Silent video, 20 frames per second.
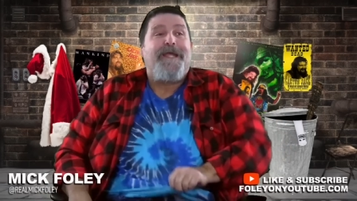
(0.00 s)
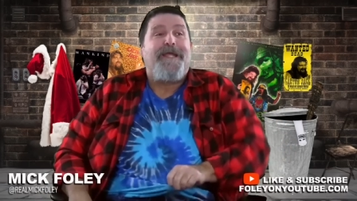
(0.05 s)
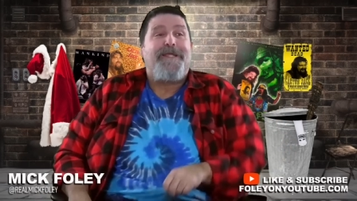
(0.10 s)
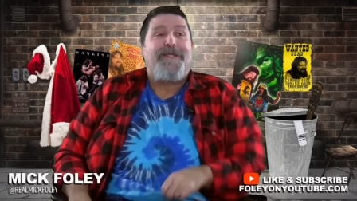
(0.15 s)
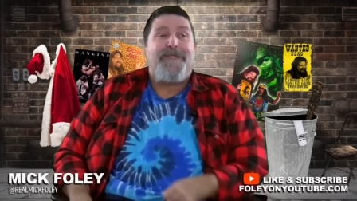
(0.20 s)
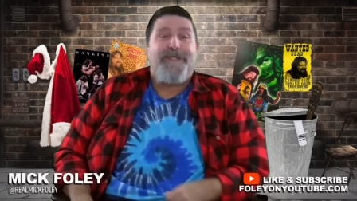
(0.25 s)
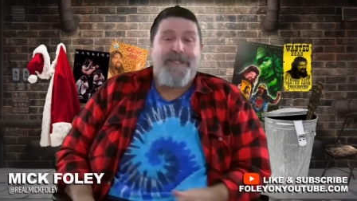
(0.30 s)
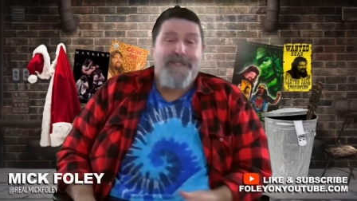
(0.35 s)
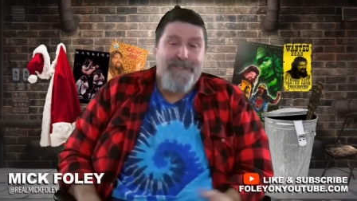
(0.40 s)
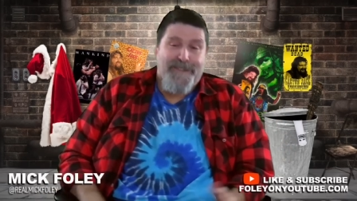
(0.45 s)

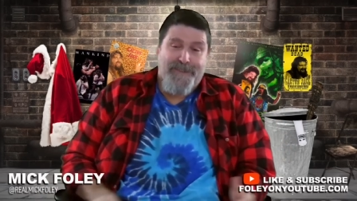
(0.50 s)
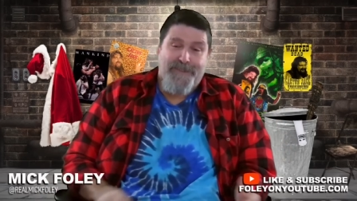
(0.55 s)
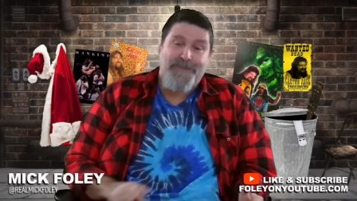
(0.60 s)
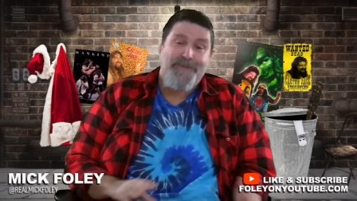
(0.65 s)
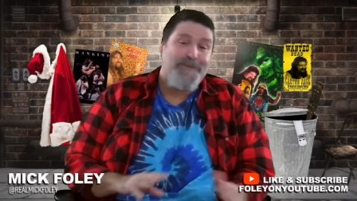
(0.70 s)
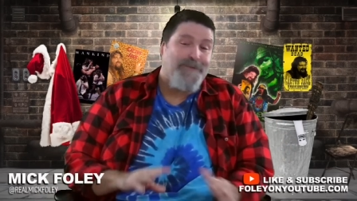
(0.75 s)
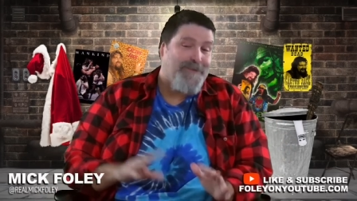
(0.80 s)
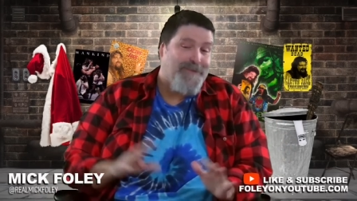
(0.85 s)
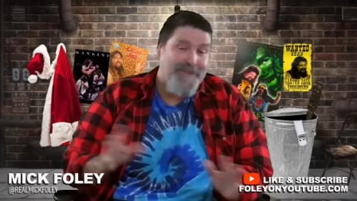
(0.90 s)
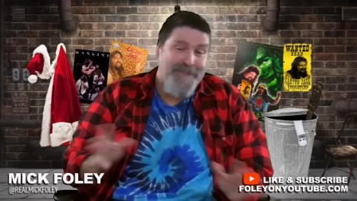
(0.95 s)

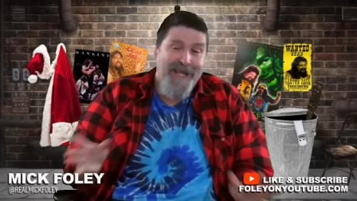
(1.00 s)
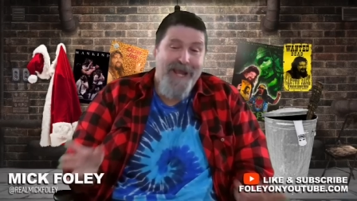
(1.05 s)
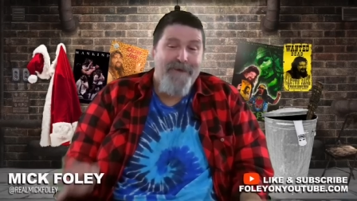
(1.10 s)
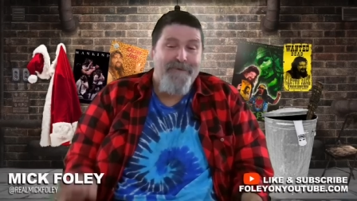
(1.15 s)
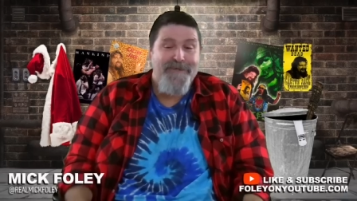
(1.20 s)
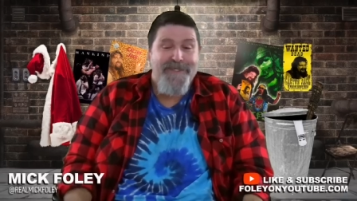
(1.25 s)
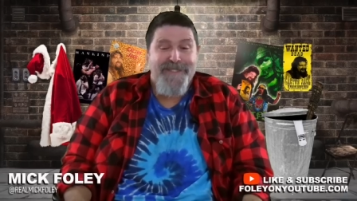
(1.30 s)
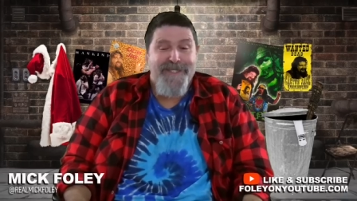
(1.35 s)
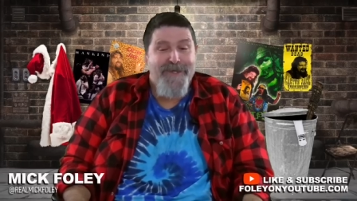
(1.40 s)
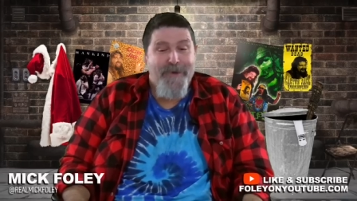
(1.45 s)
So that
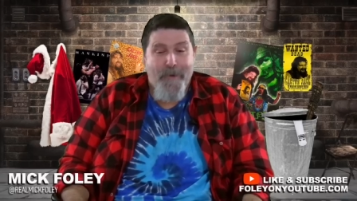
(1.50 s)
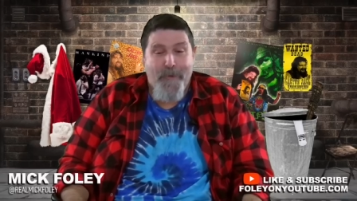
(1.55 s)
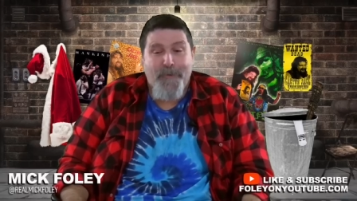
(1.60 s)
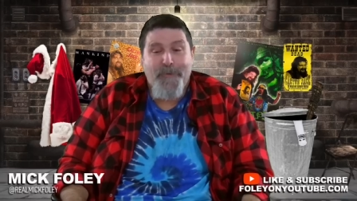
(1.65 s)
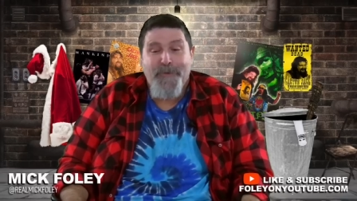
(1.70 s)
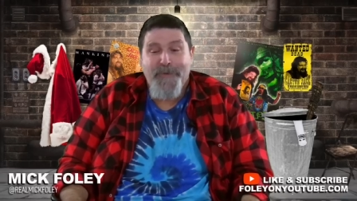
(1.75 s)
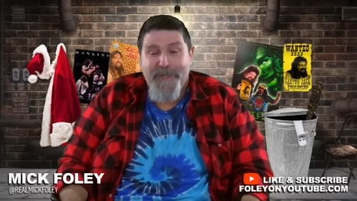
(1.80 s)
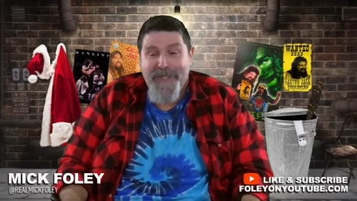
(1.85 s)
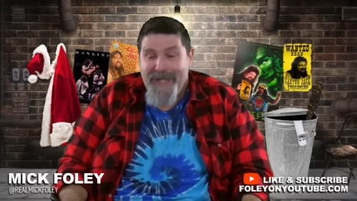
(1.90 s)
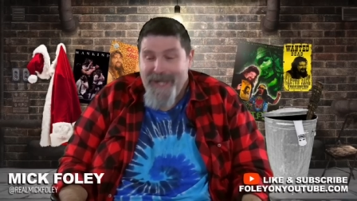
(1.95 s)
was the
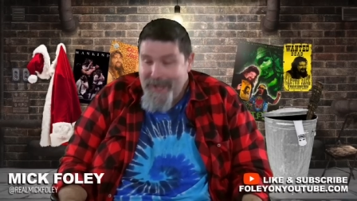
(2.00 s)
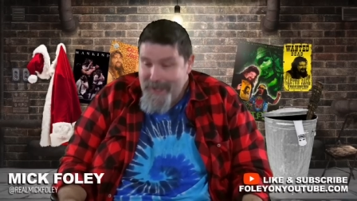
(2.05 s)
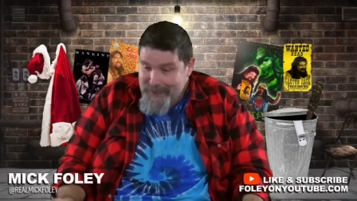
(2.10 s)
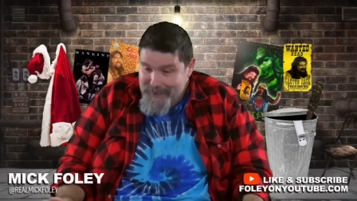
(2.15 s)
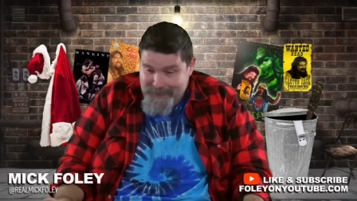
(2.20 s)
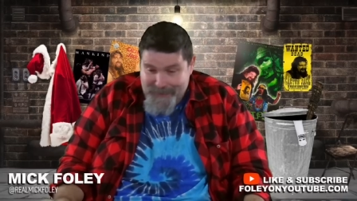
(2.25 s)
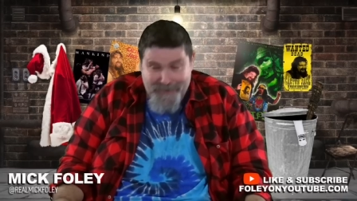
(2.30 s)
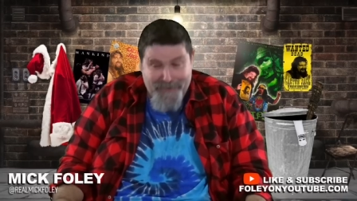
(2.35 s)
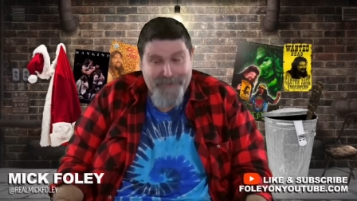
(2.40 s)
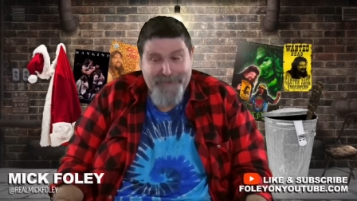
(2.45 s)
only
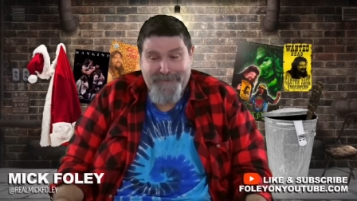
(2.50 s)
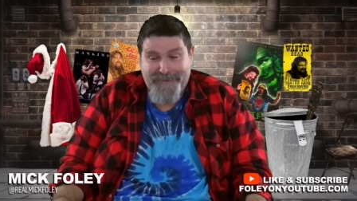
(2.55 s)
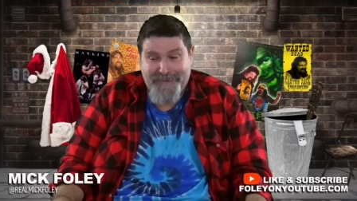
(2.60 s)
other,